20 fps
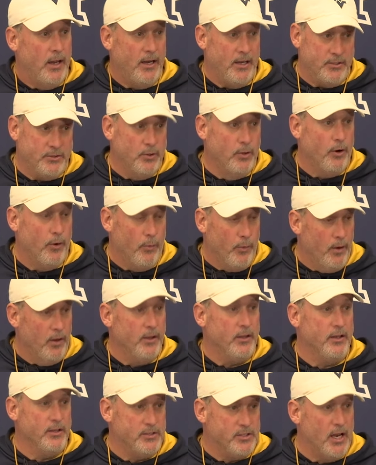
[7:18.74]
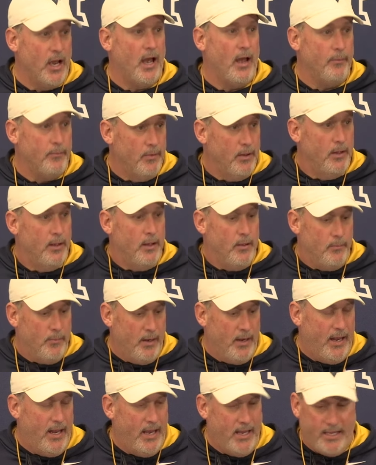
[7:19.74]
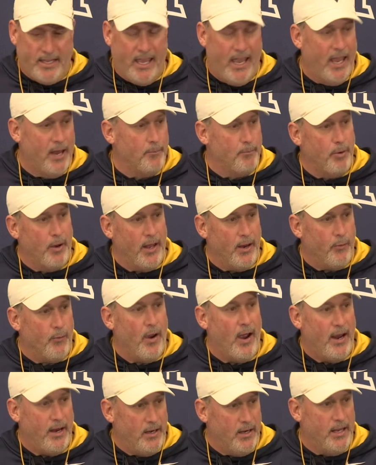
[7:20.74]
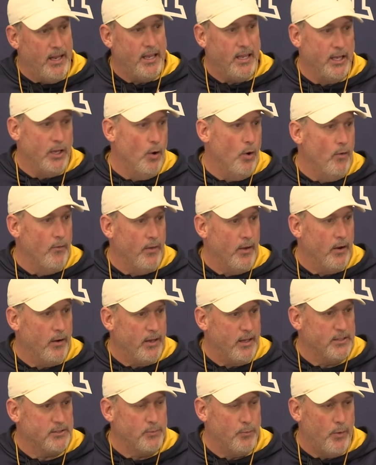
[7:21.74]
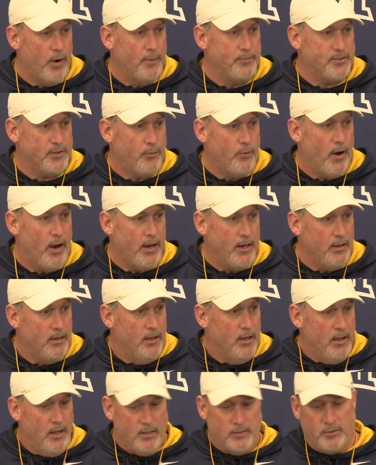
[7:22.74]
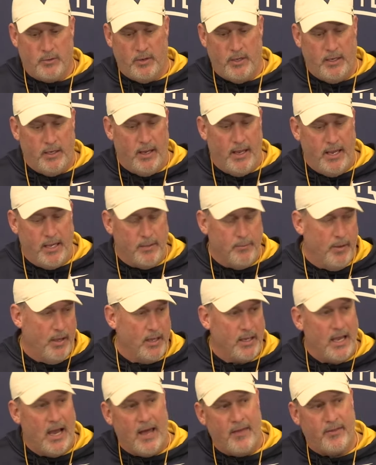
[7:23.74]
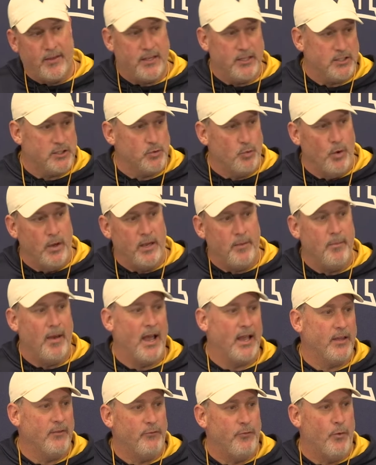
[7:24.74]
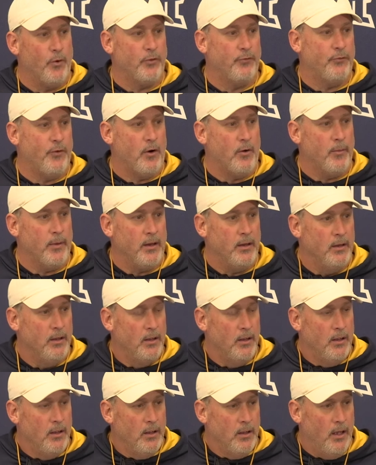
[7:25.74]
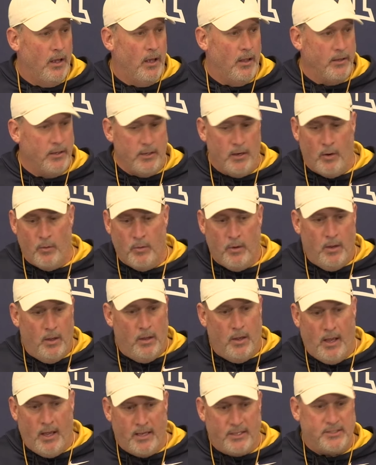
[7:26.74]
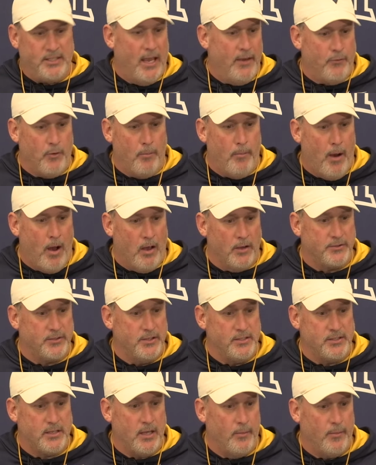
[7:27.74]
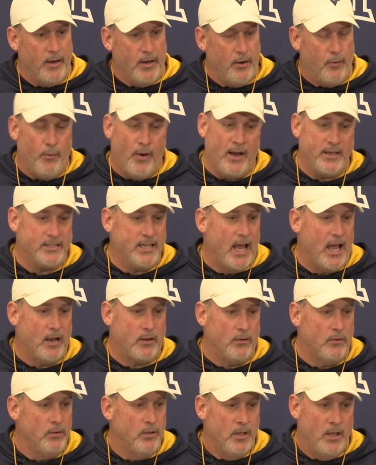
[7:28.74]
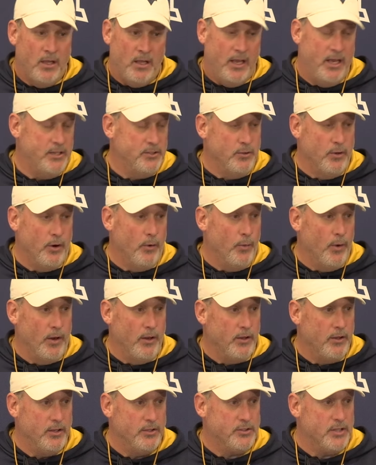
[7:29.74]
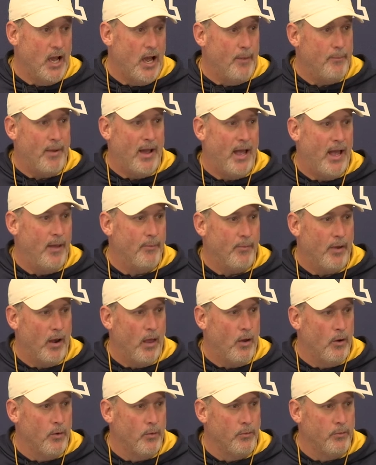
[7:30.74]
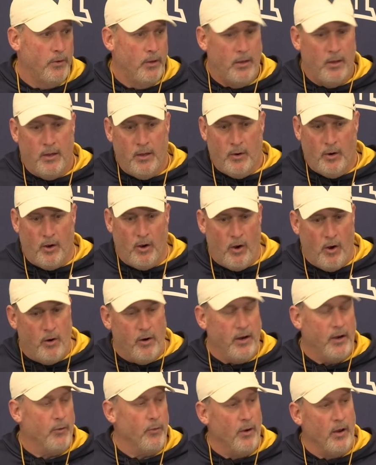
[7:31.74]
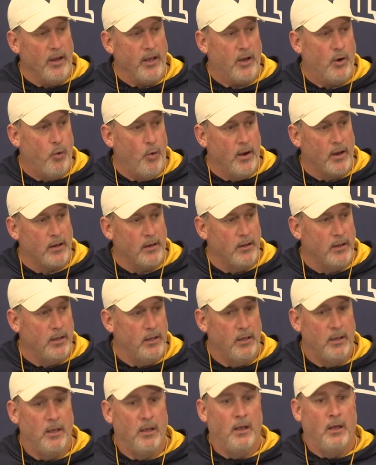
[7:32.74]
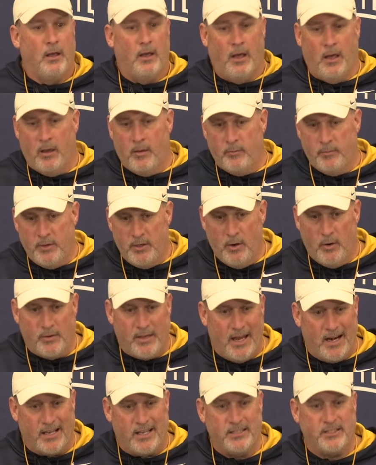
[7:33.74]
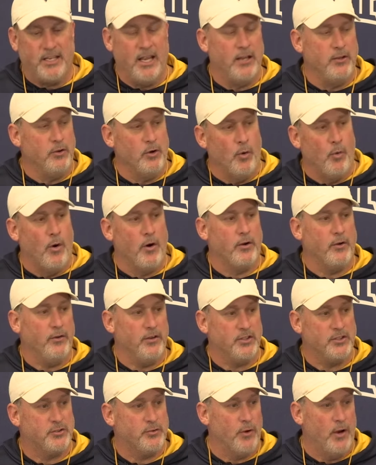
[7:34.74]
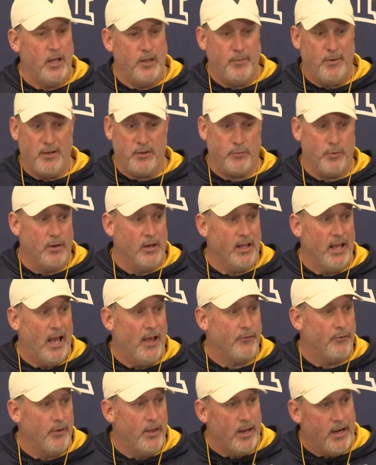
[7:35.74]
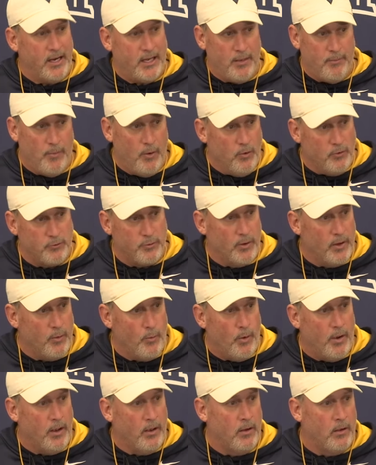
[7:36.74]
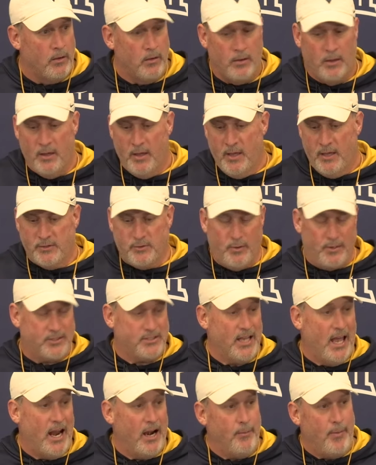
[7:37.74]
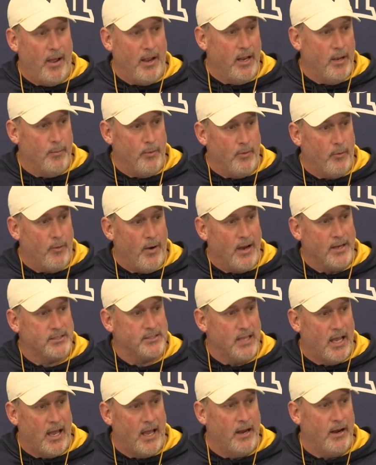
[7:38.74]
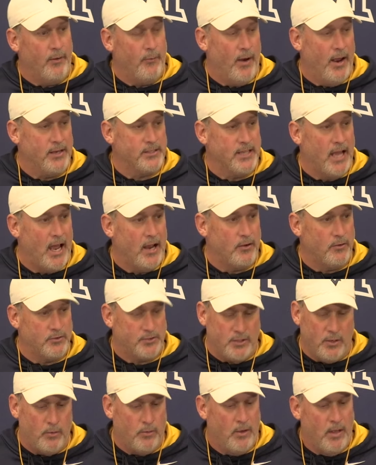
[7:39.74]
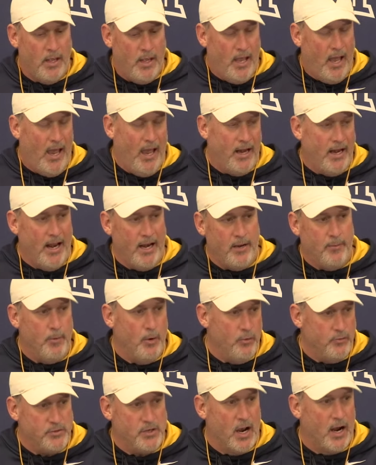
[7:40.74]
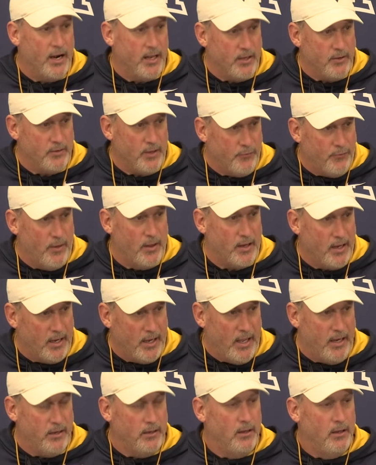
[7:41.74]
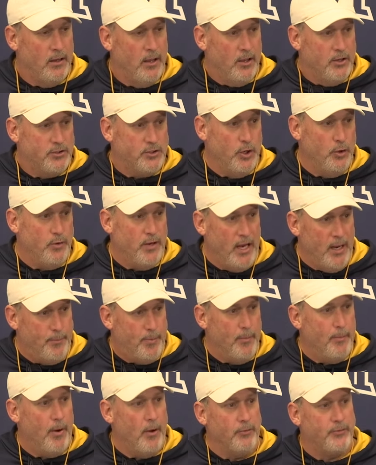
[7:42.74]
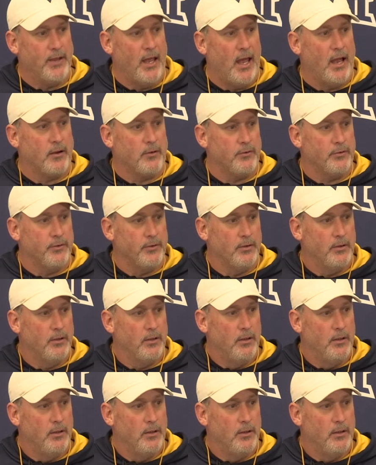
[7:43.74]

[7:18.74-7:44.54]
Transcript: And he's doing a really good job. But he can play right. He can go over there and get some reps at right. So he can be a guy that can swing back and forth for me. Xavier Balsley's coming in at right tackle. He's doing a really good job behind Malone, learning really quickly. Got to continue to work on his strength, but he's really athletic. He moves really well. So excited about him on the right side at right tackle. So I hadn't had to move Johnny because I feel like I got too deep at both tackles.